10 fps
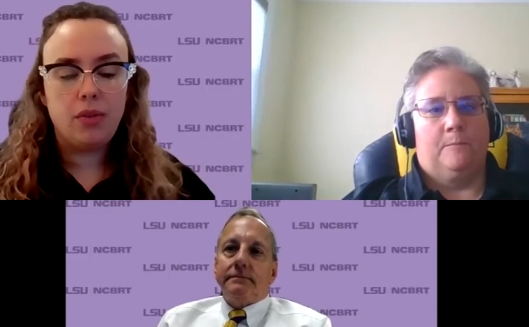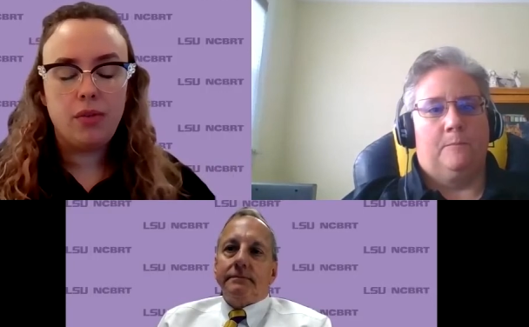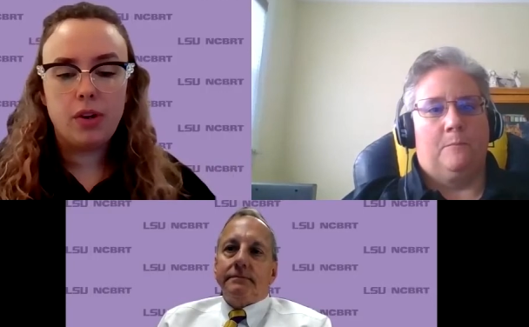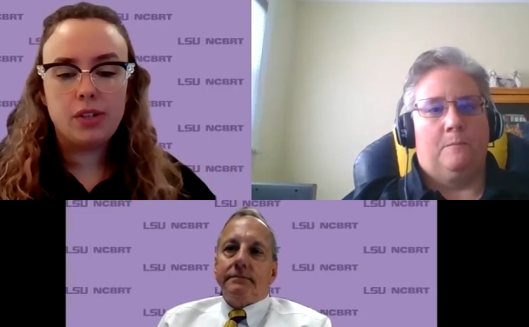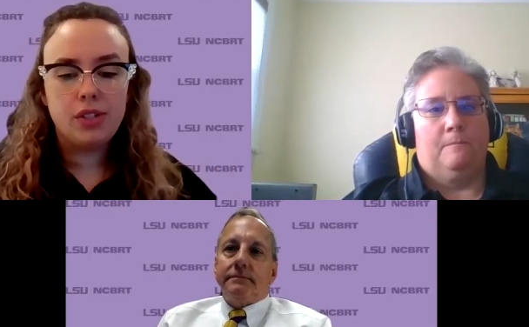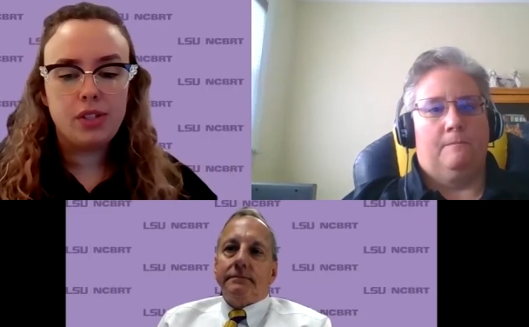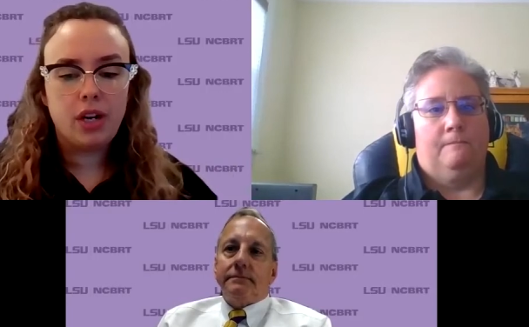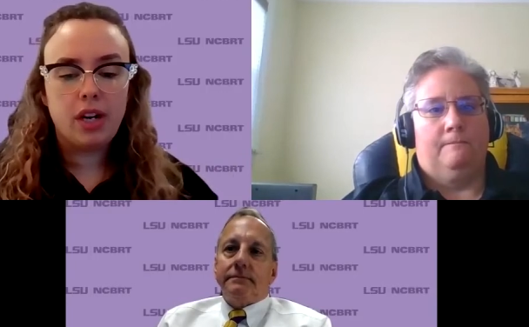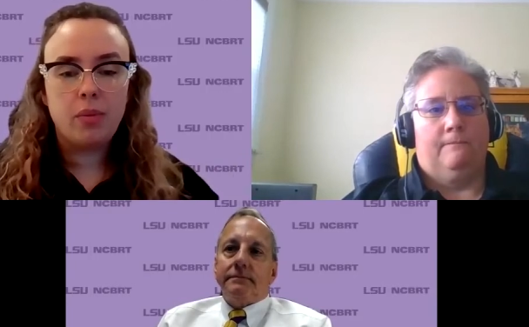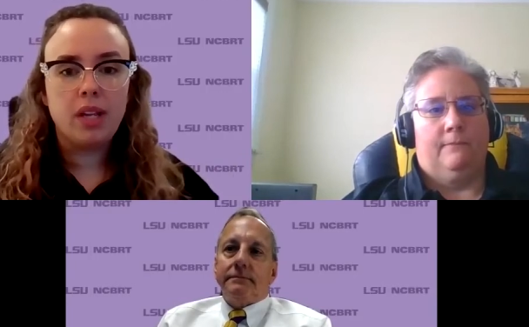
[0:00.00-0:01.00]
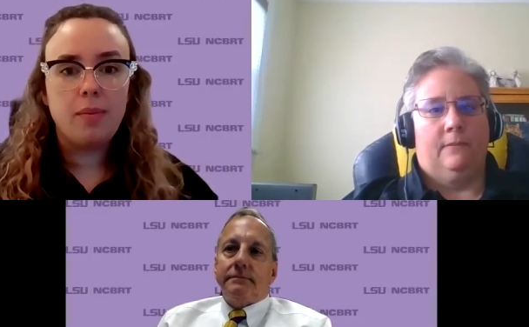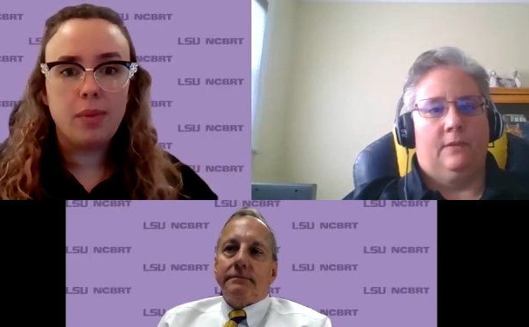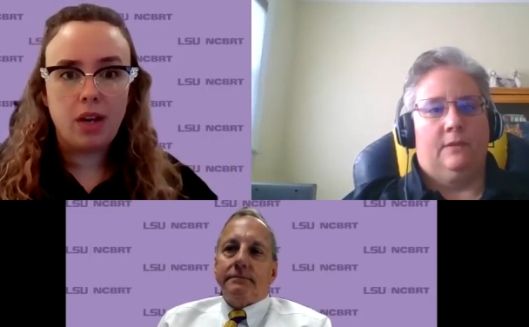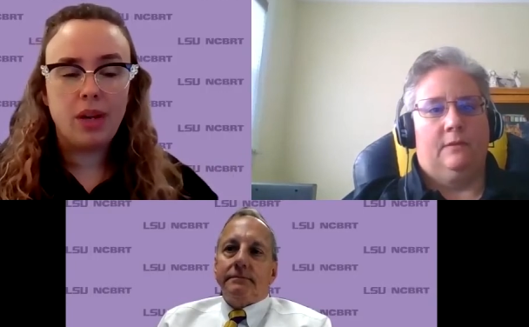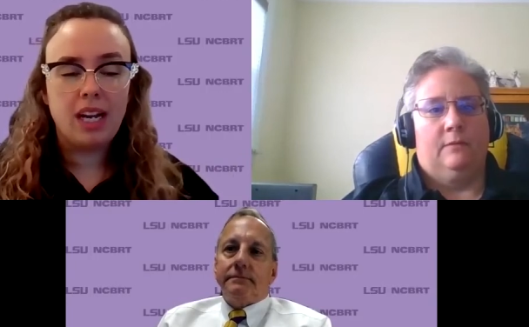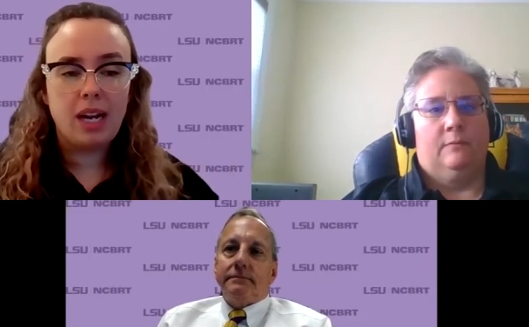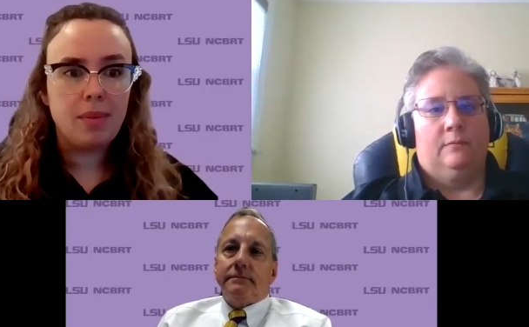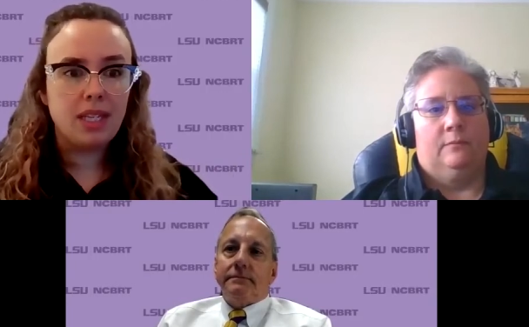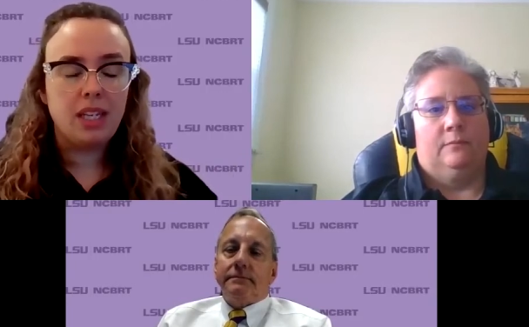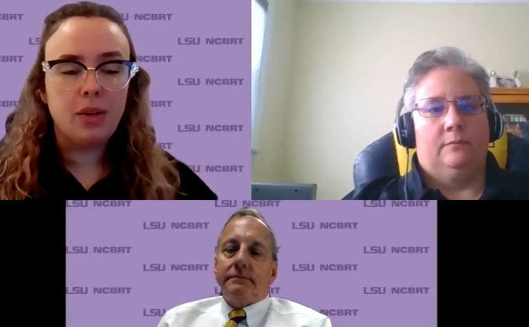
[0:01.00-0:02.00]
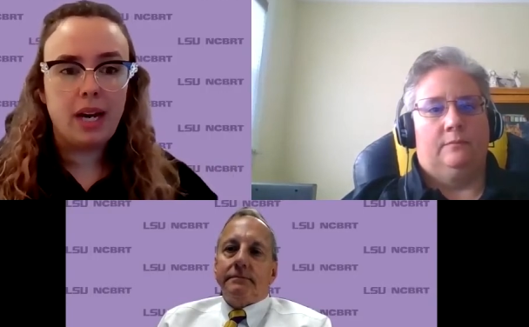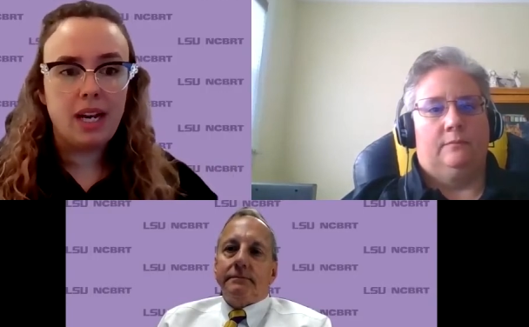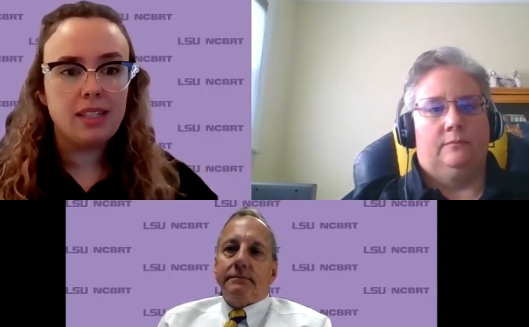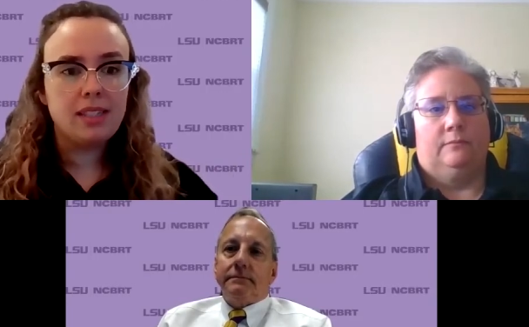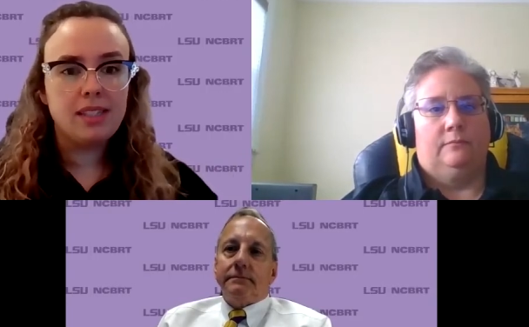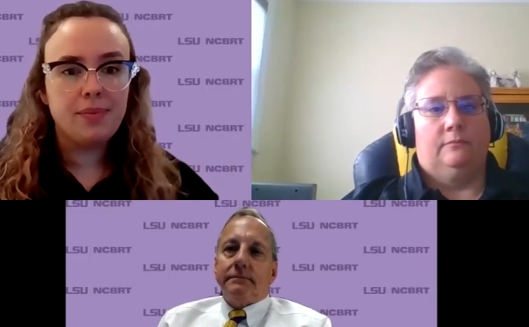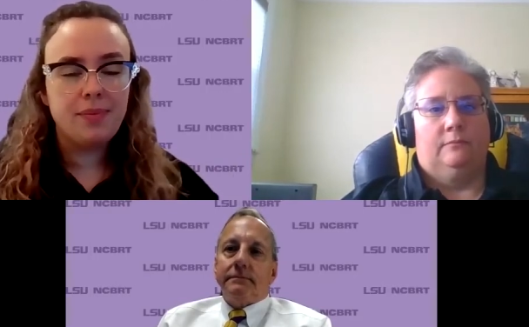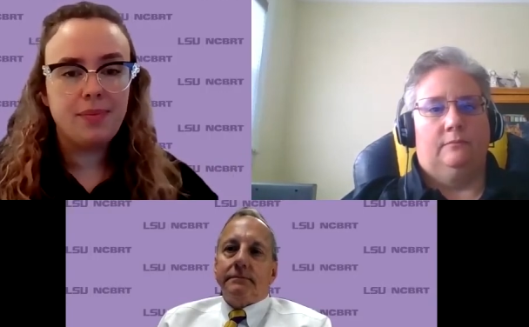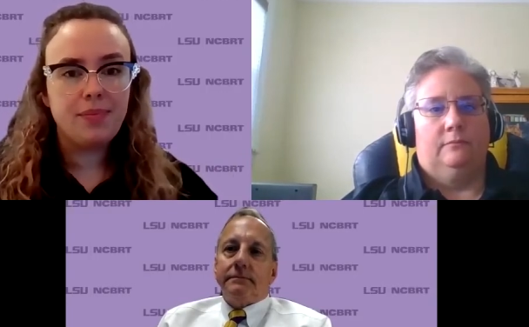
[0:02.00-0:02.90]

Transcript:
Speaker 1: know, first started really blowing up in the US?